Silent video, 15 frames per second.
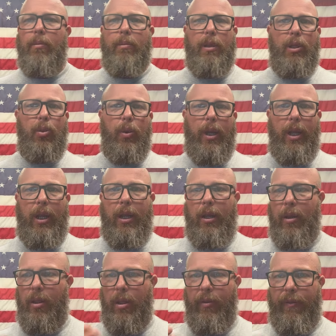between
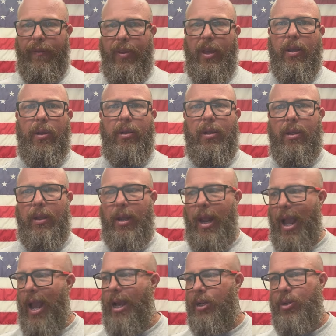the field and
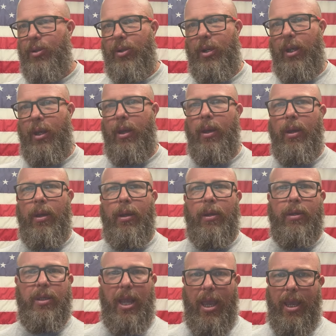actually
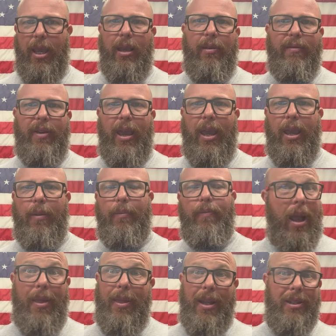taking of game,
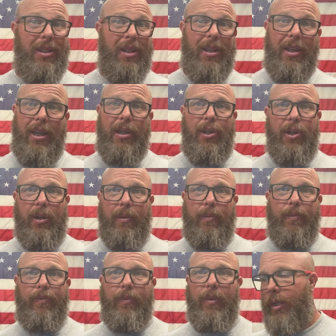and then to the kitchen.
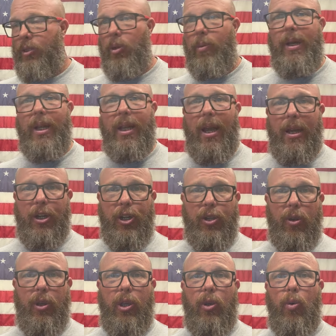And so I'm gonna kind of show
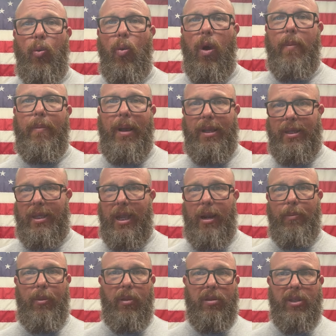you what my
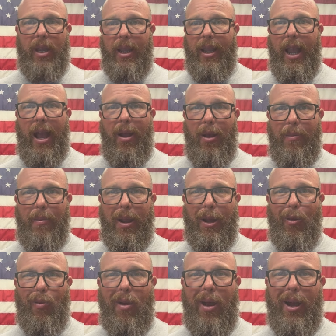setup looks like out in my
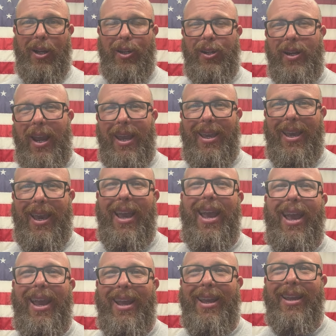garage,
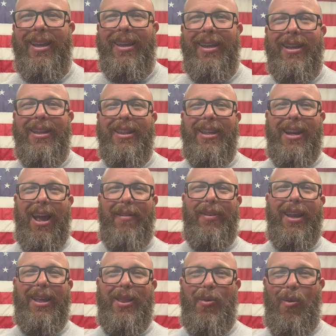AKA the
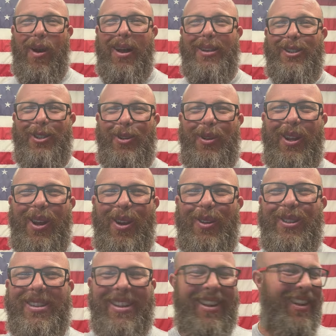Navigate the Wild
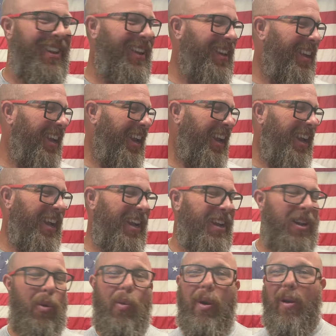Studios, and
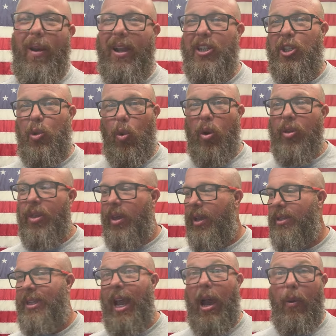where I store
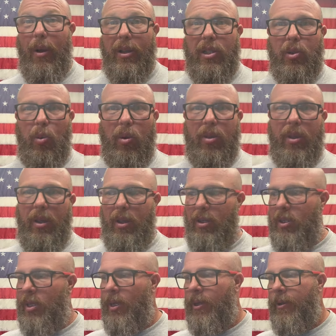things, how I store things,